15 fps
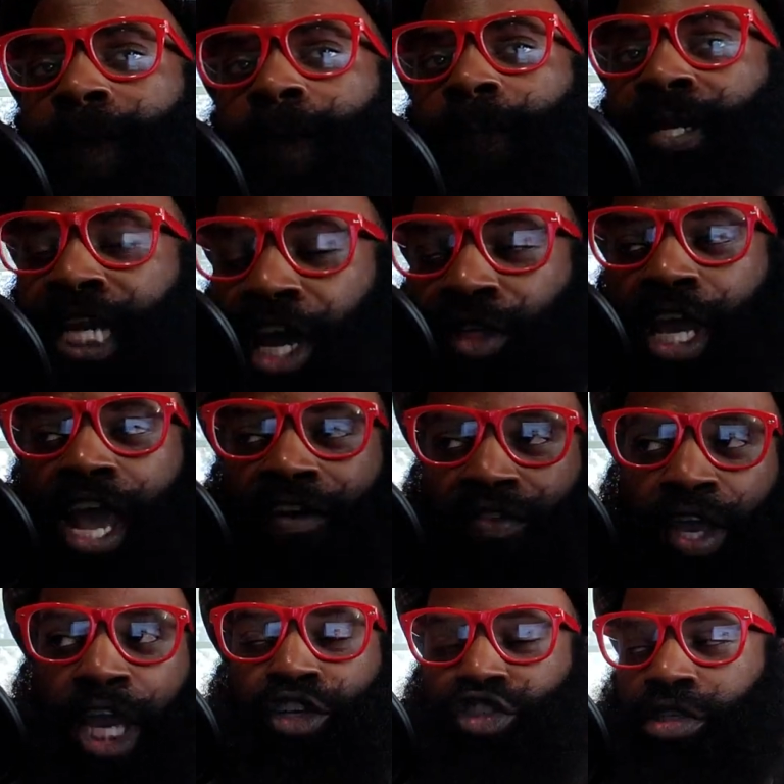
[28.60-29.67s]
But now they have
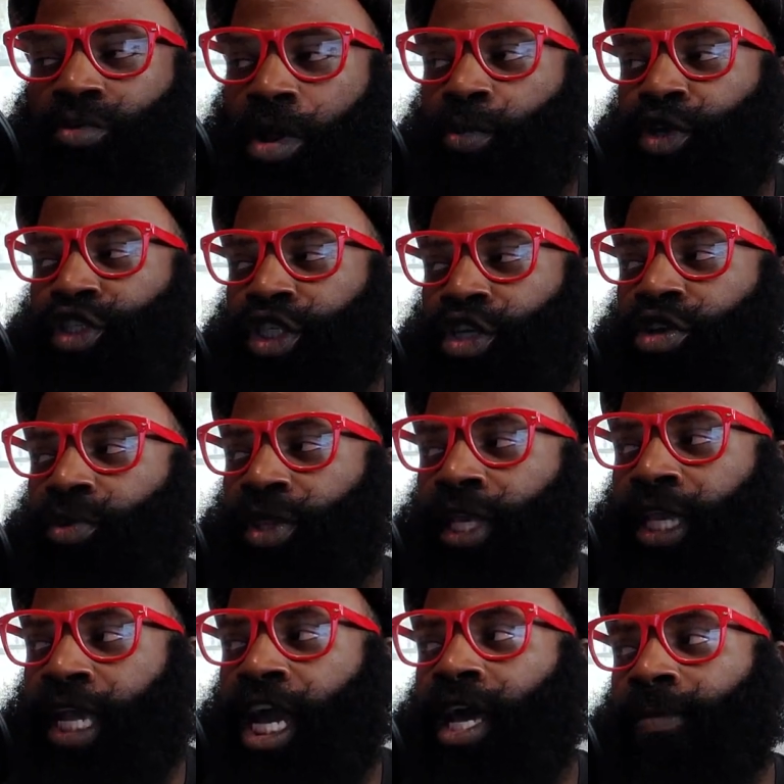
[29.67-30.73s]
the answers on what we should do with
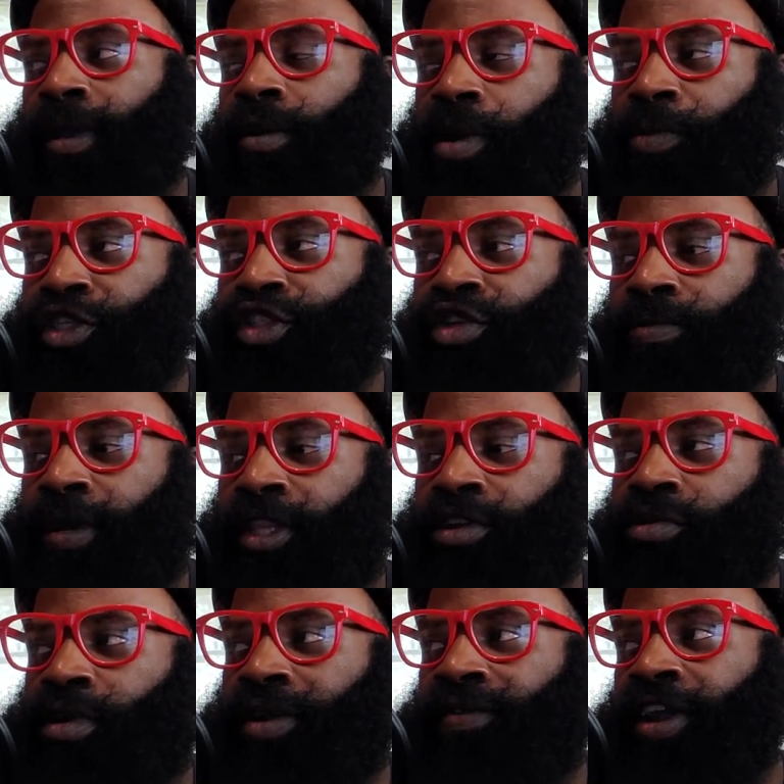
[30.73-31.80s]
the economy and what we should do about
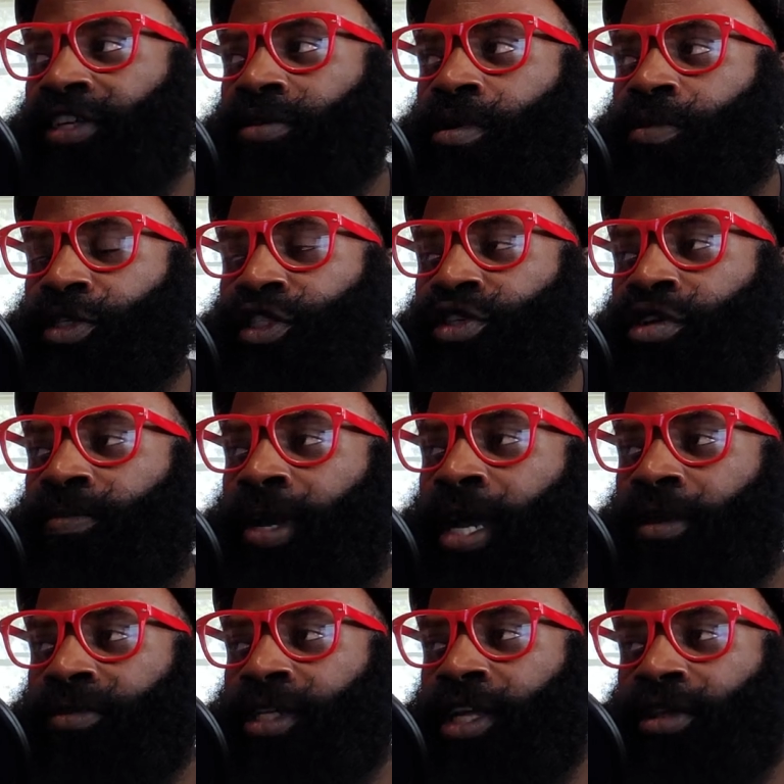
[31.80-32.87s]
the coronavirus and what we should do
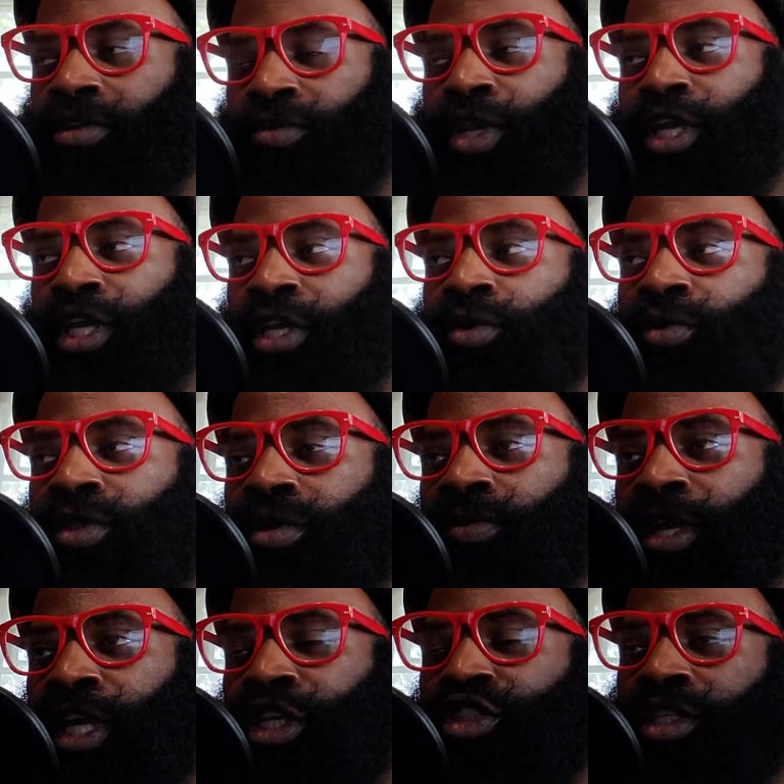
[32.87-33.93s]
about South Korea and North
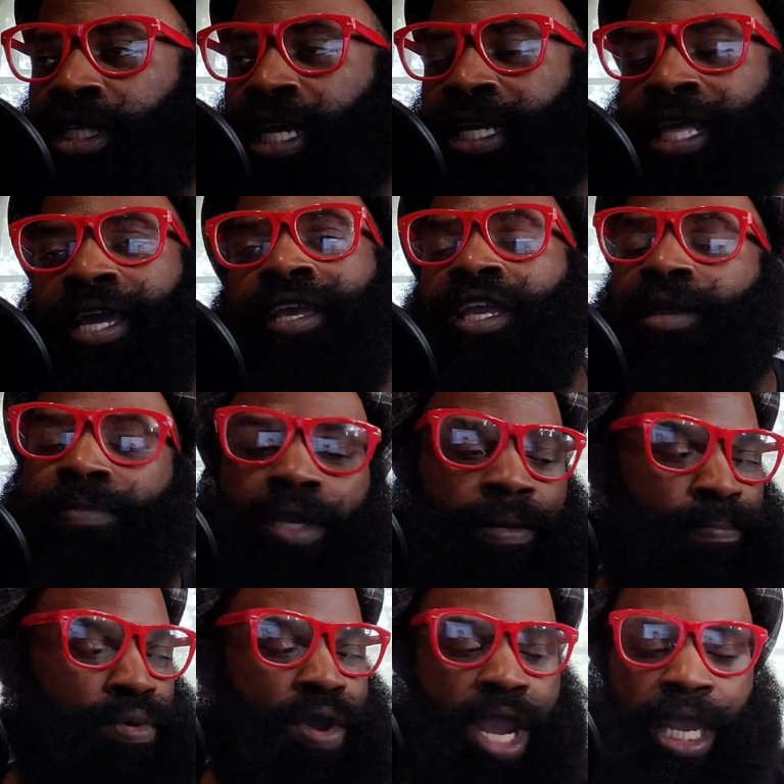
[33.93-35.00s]
Korea and shit like that. Give me
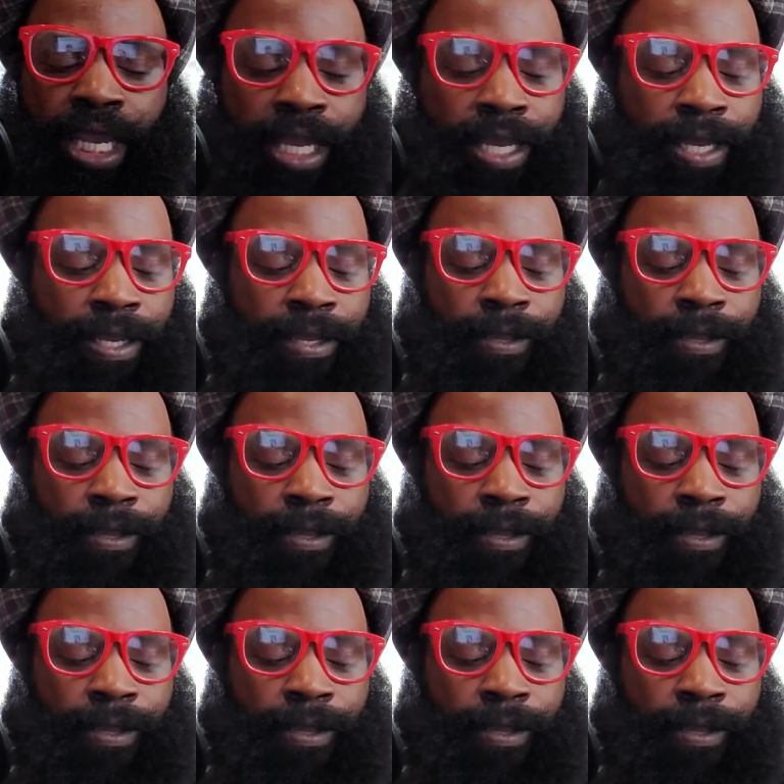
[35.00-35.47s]
a break.